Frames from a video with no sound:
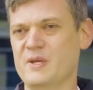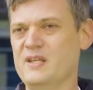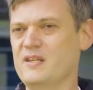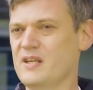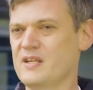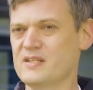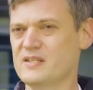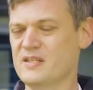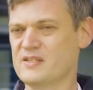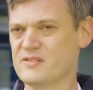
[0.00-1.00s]
India
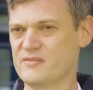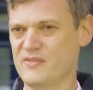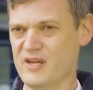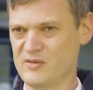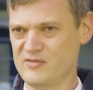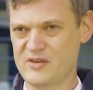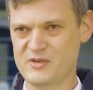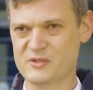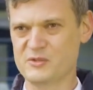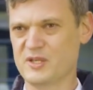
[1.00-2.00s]
is very,
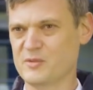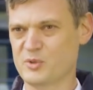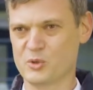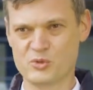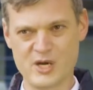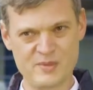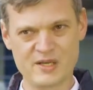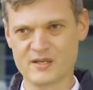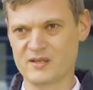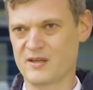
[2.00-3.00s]
very good at
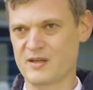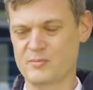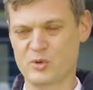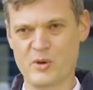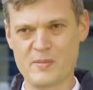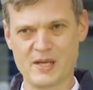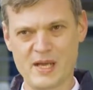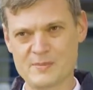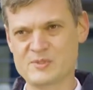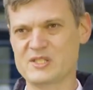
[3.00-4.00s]
programming
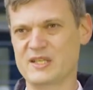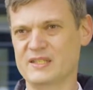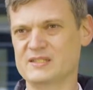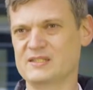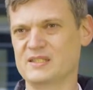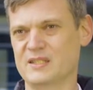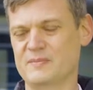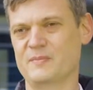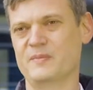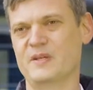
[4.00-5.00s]
apps, at
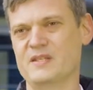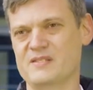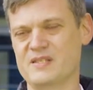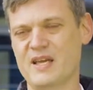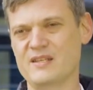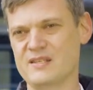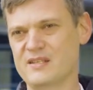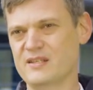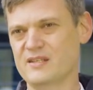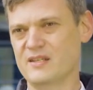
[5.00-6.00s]

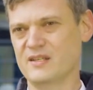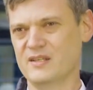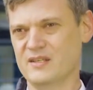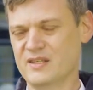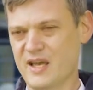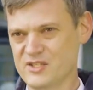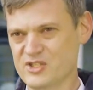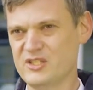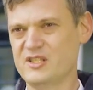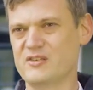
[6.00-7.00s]
CAD,
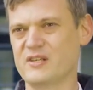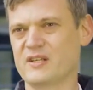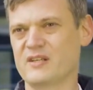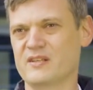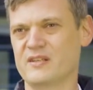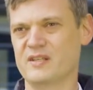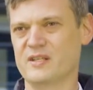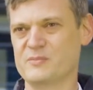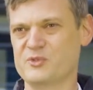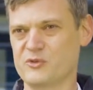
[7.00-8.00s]
engineering,
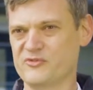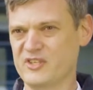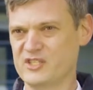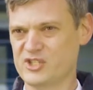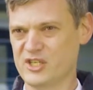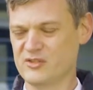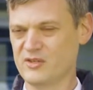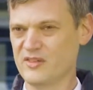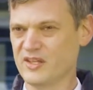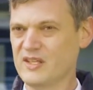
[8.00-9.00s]
software in
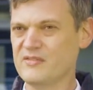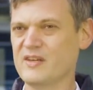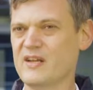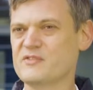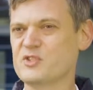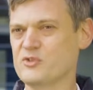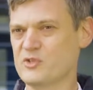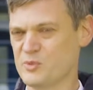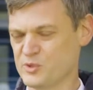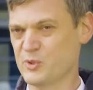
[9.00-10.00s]
general. They even have
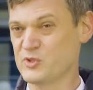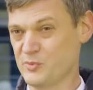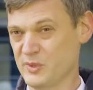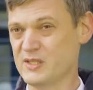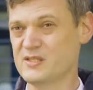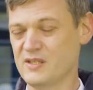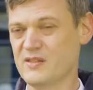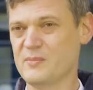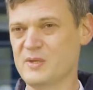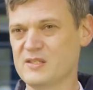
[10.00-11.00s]
system responsibility
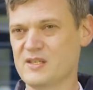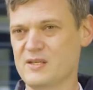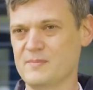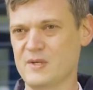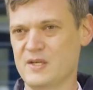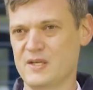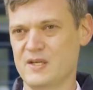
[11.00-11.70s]
in the meantime.